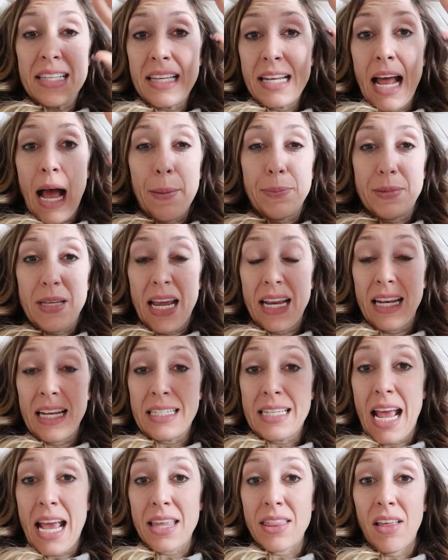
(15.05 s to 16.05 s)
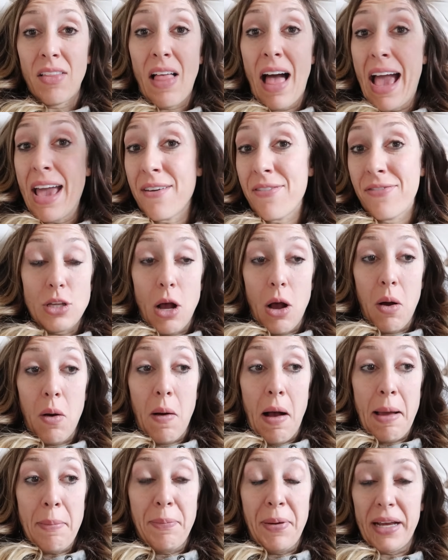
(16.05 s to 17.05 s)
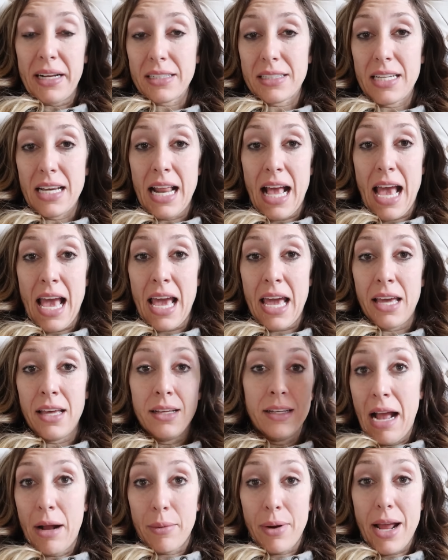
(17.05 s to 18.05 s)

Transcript: is an updated day in the life. So I picked today at